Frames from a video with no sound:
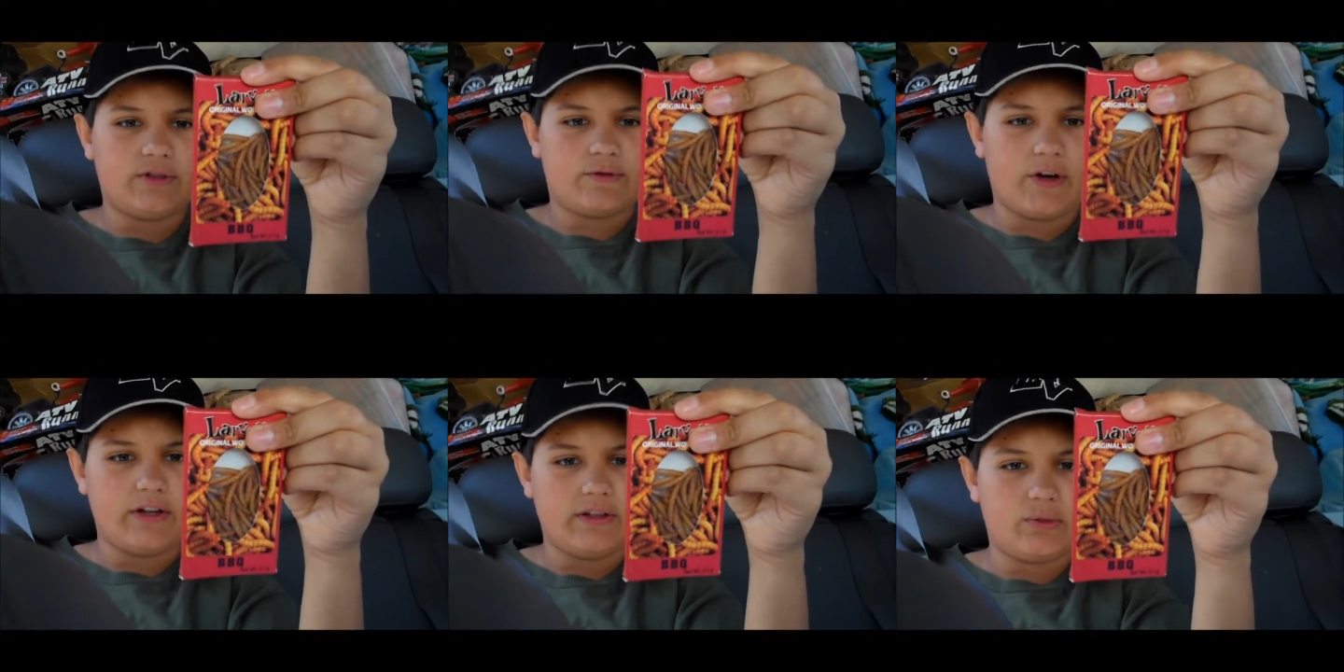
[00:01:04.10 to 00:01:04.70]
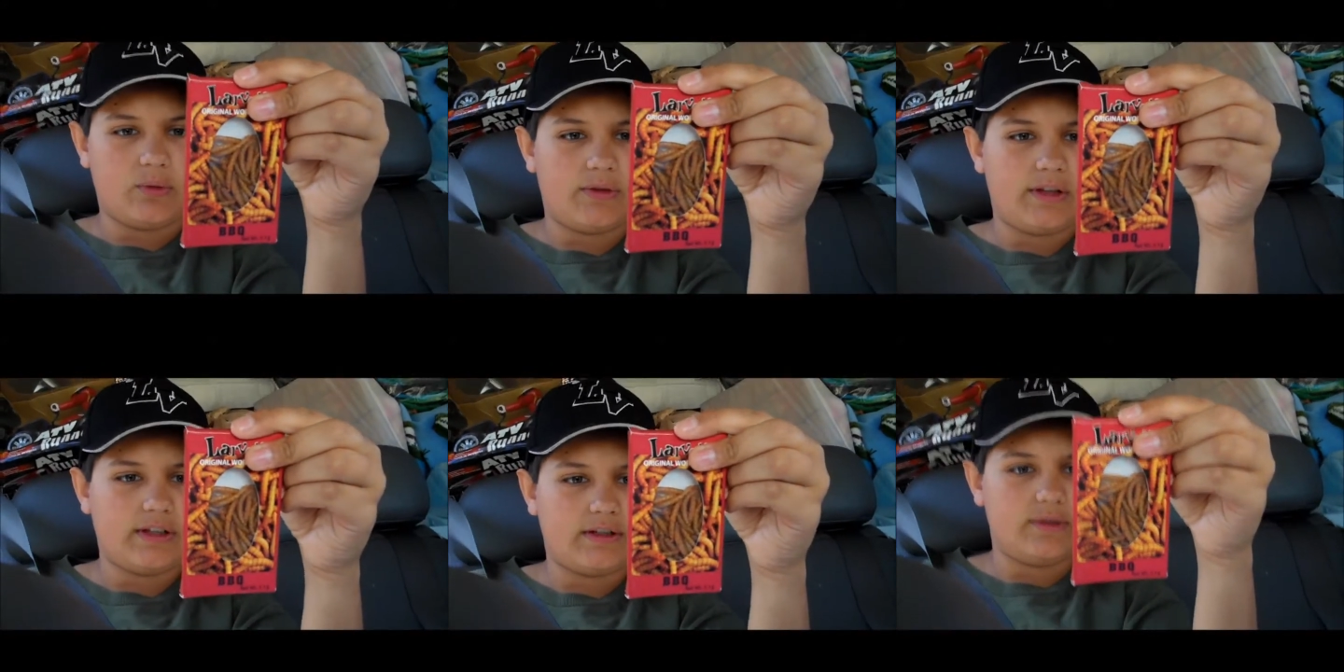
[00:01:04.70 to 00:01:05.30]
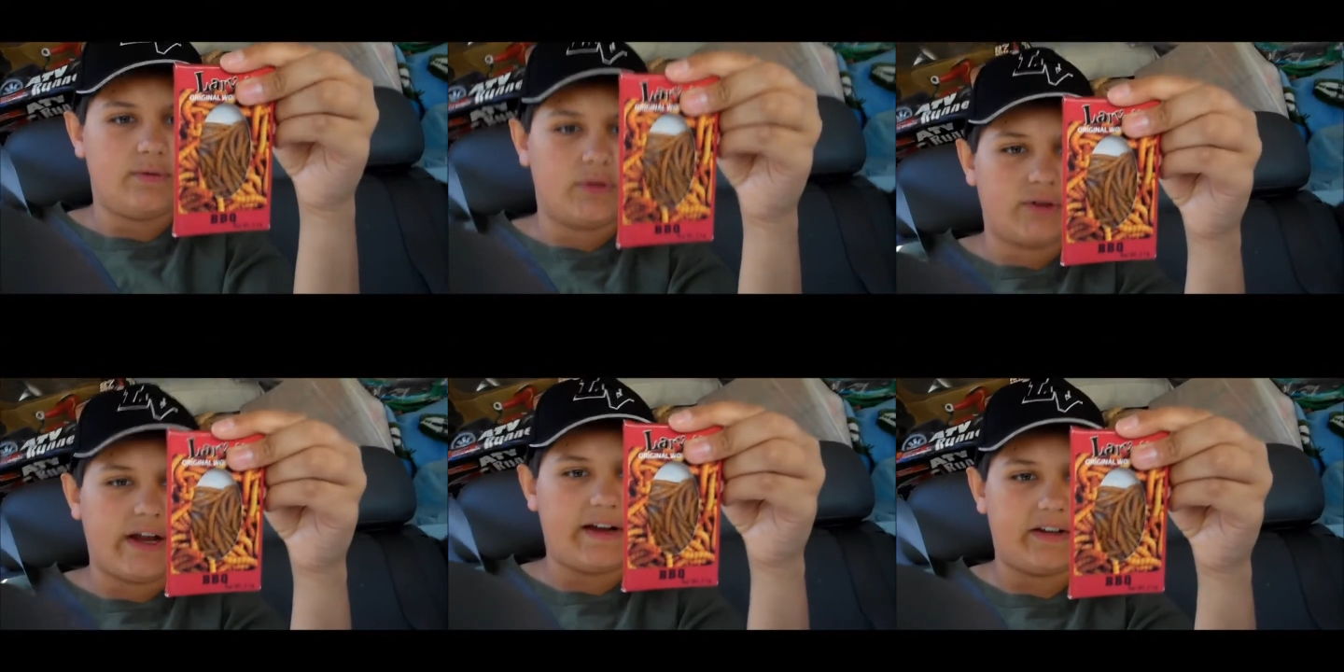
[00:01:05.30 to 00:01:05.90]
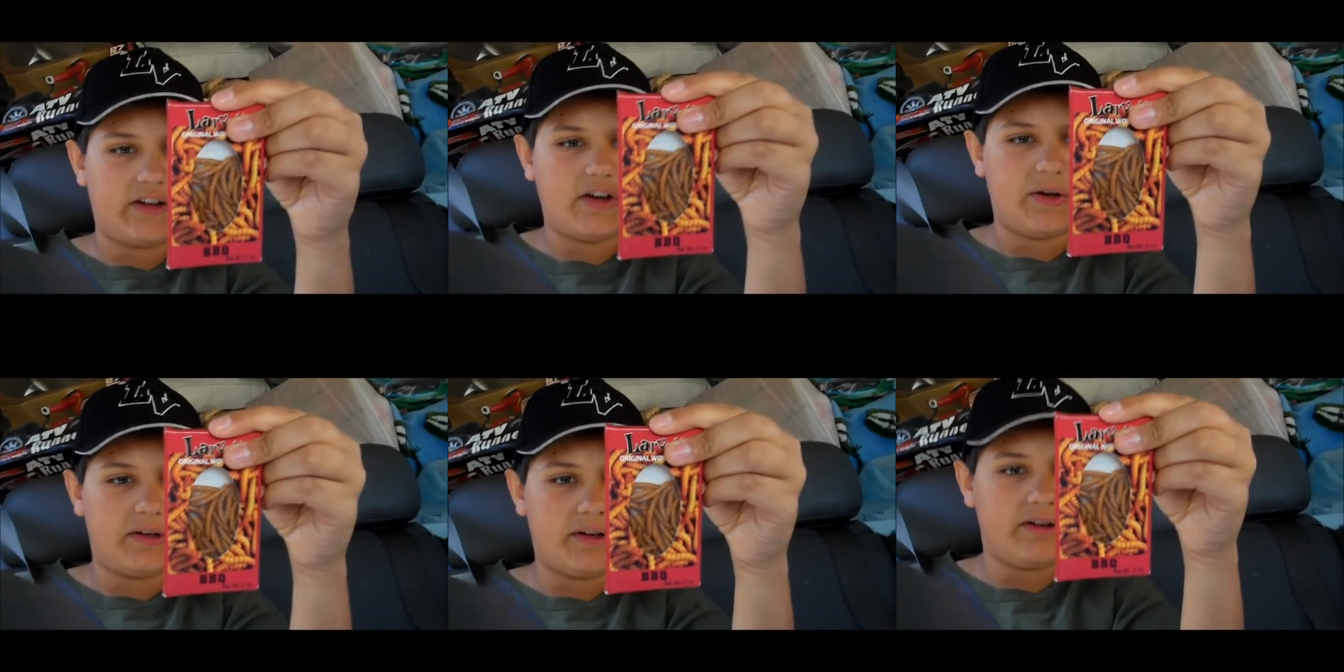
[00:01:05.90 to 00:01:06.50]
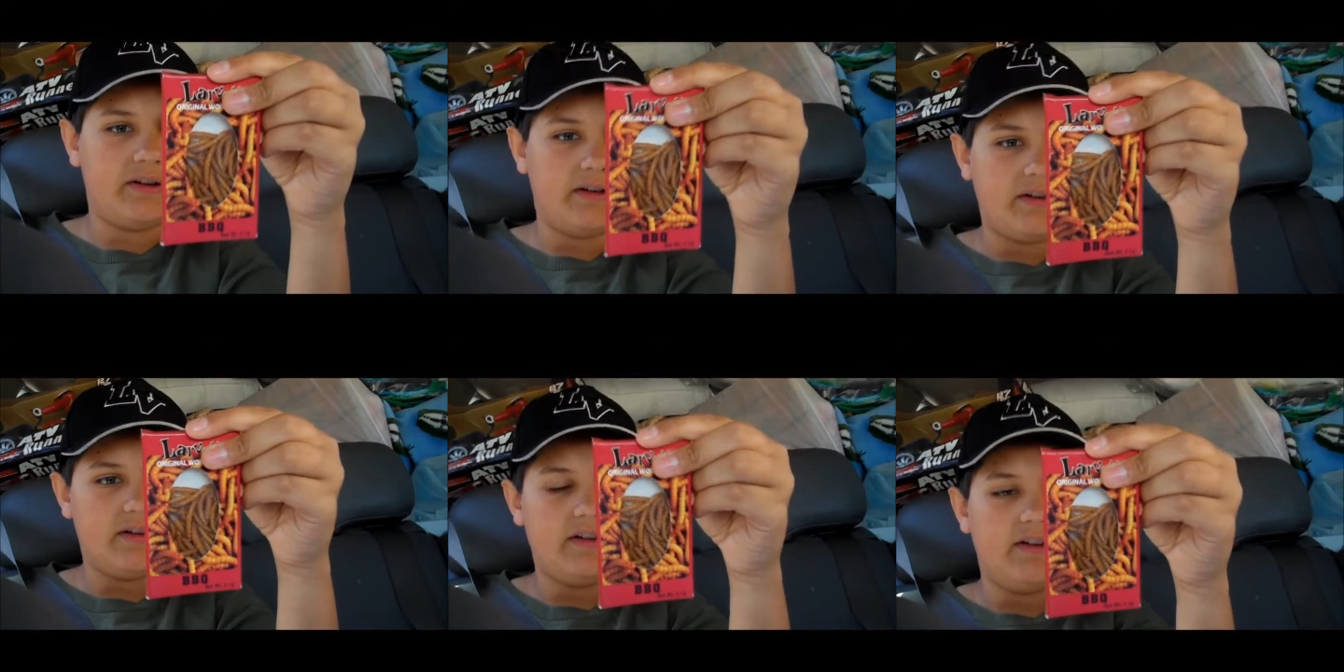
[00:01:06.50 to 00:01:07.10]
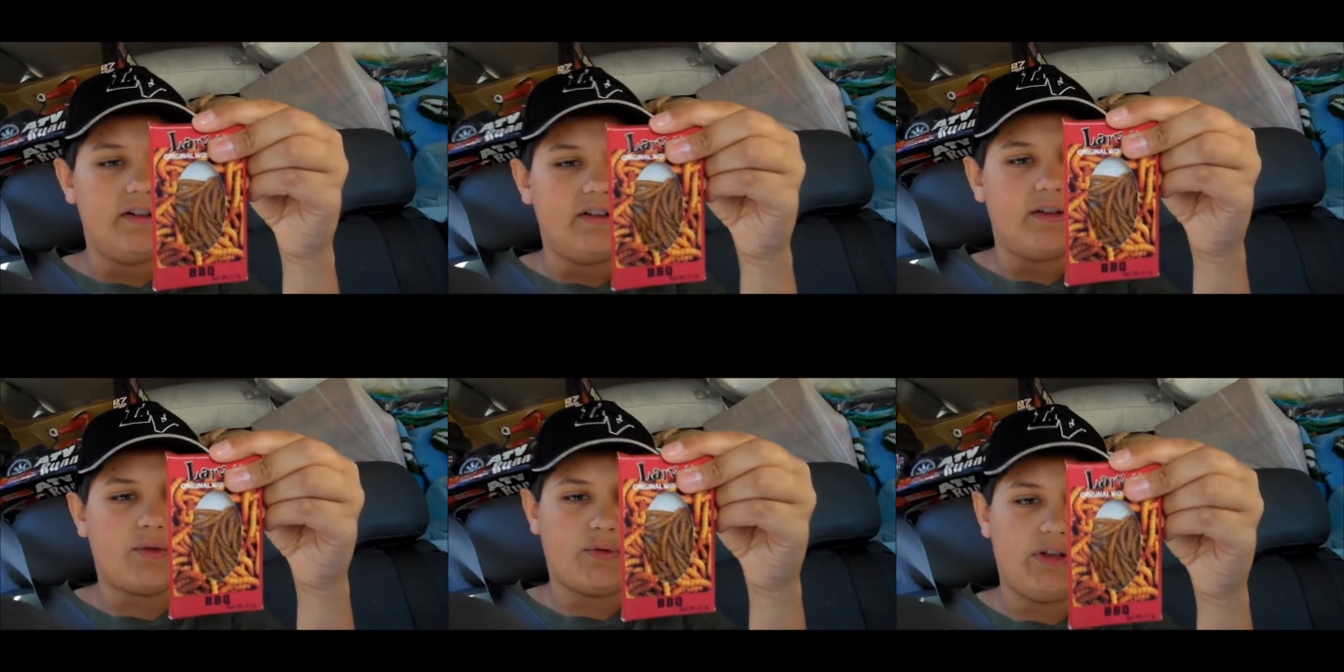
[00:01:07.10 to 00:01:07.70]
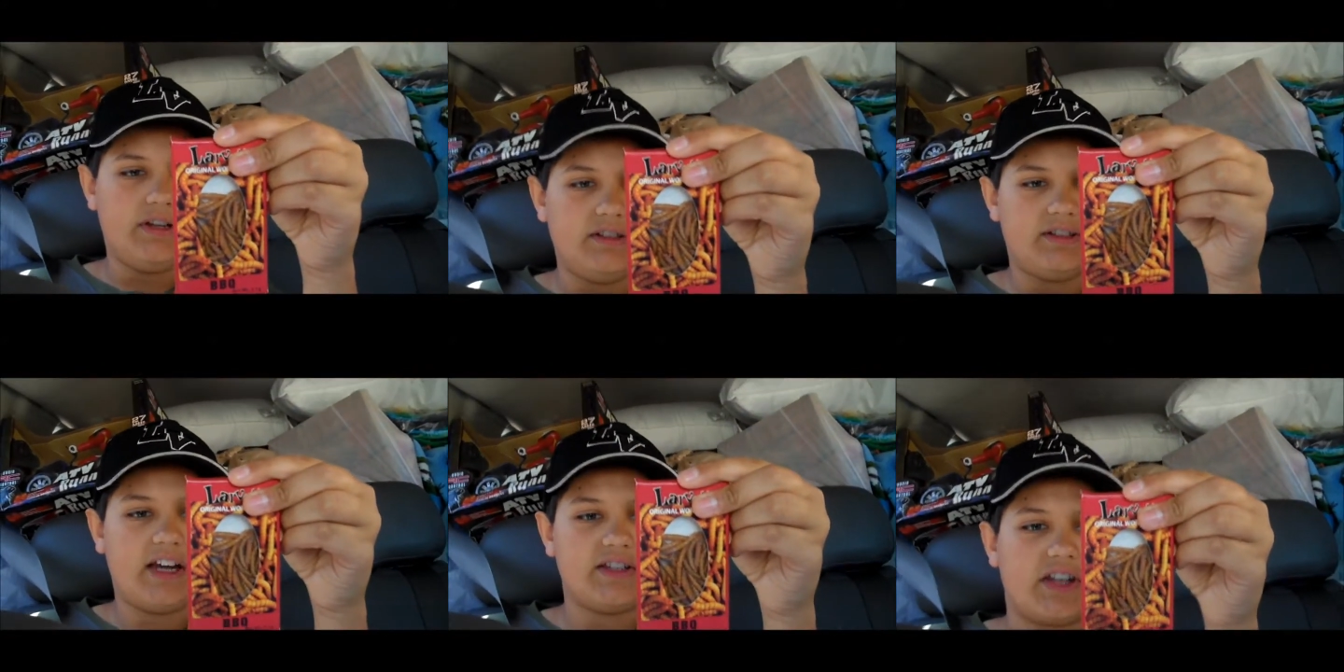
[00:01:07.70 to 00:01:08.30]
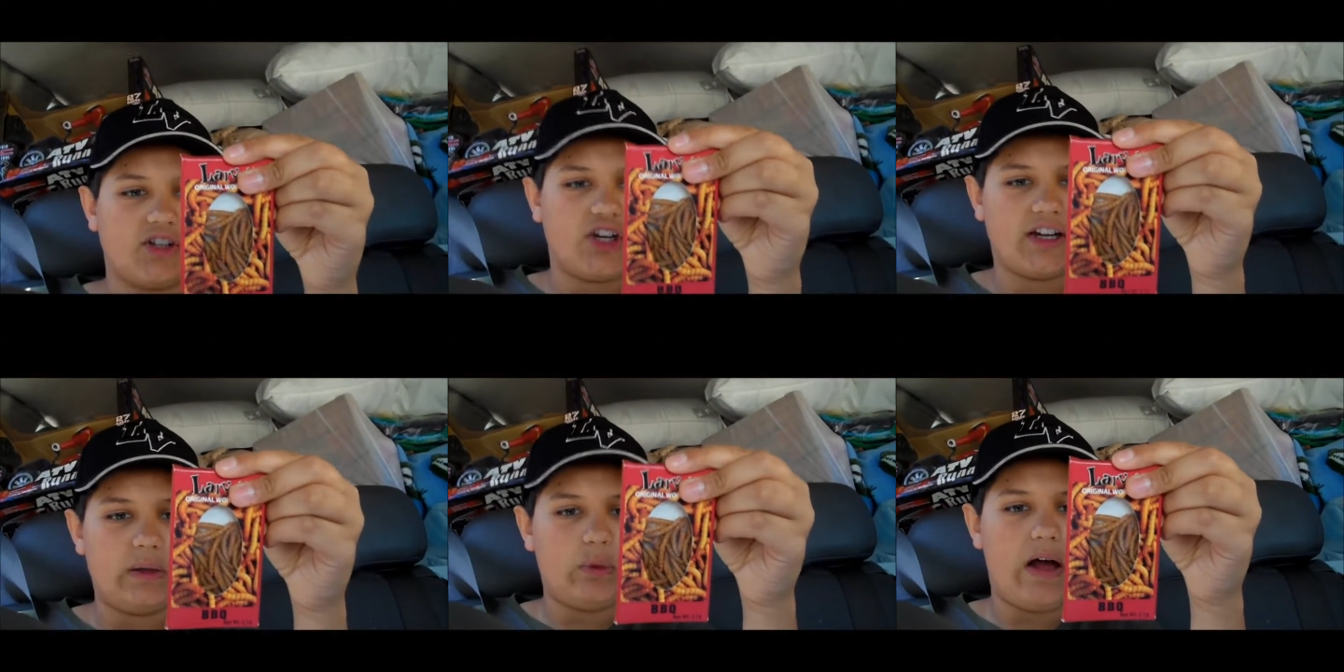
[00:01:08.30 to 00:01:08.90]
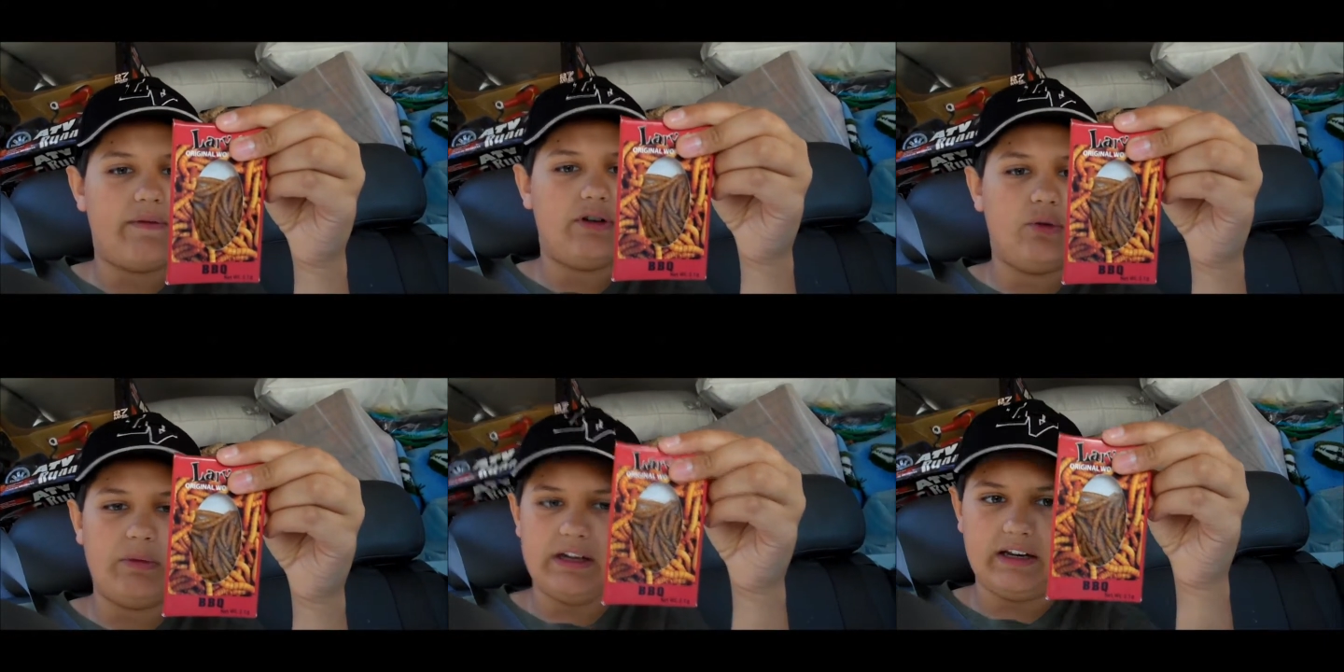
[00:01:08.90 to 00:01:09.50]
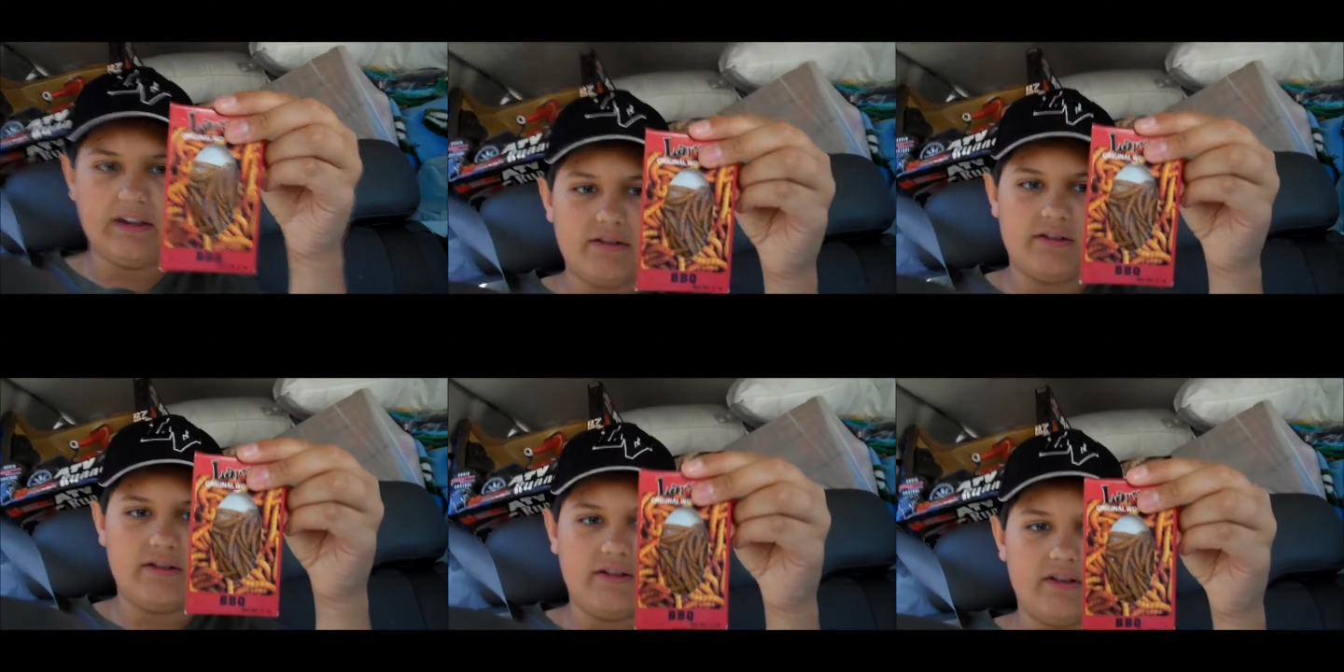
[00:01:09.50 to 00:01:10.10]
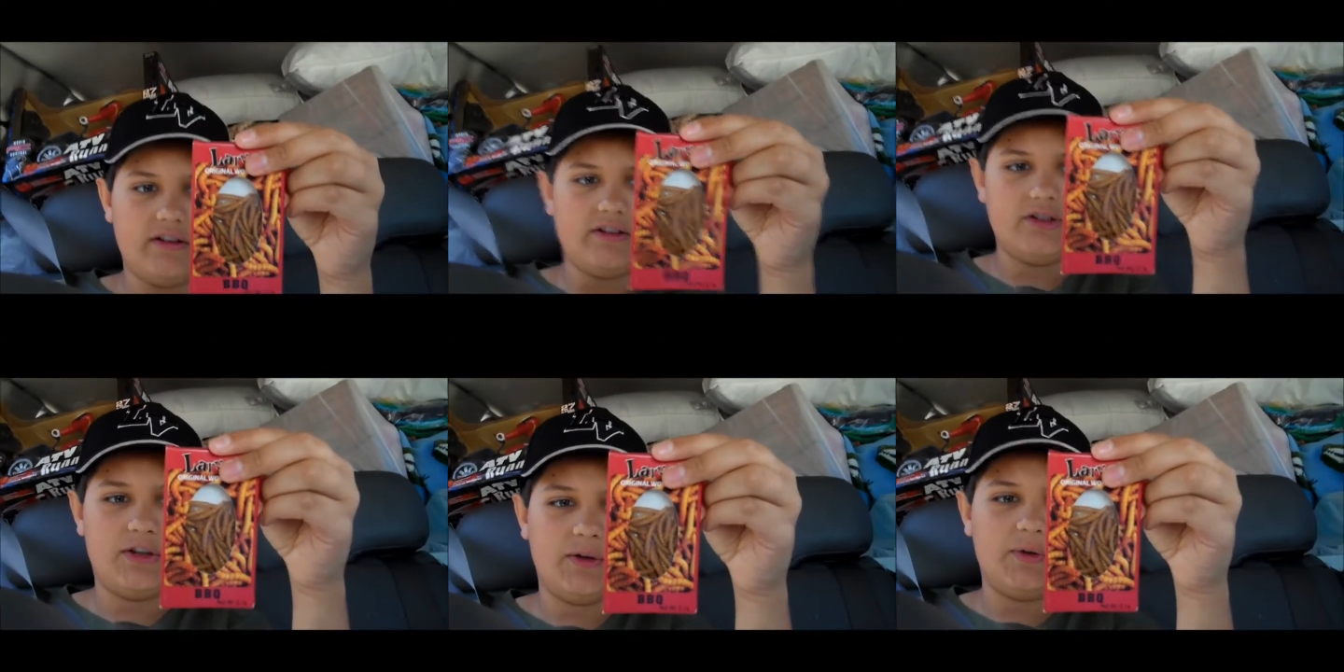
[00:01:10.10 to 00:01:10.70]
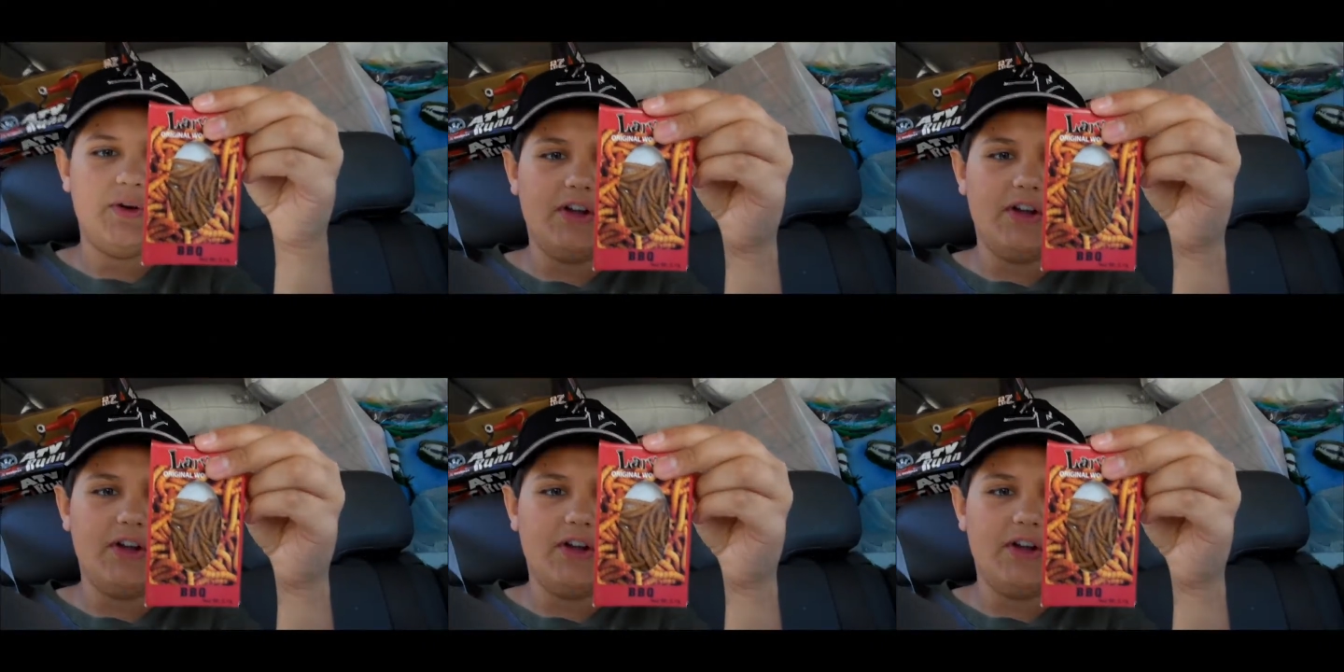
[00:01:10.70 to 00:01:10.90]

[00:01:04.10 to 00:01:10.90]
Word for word: friends will think you've learned how to cook. Three, taste like chicken will have a new meaning. Two,